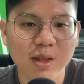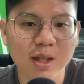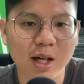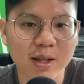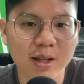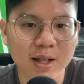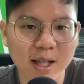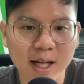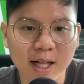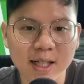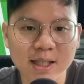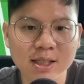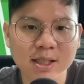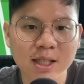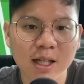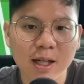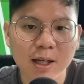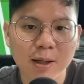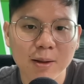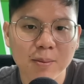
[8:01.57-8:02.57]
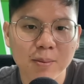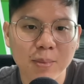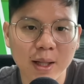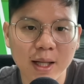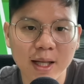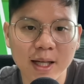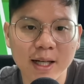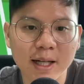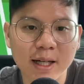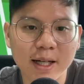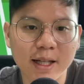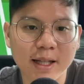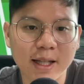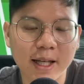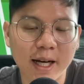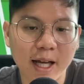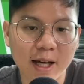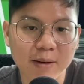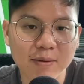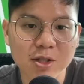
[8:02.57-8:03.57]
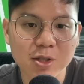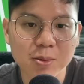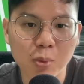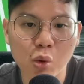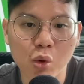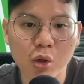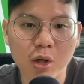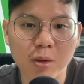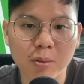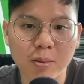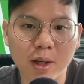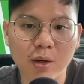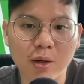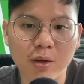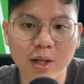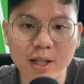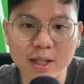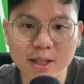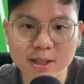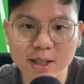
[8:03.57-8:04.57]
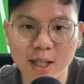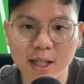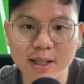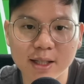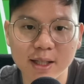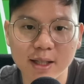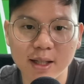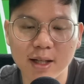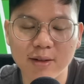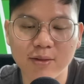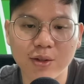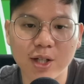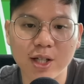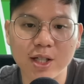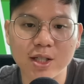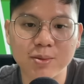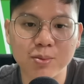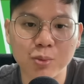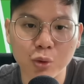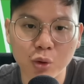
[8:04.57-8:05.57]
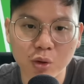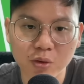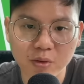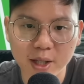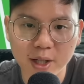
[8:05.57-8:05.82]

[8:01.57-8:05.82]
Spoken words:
Now, the last player that I haven't spoken about in the starting 11 is Bruno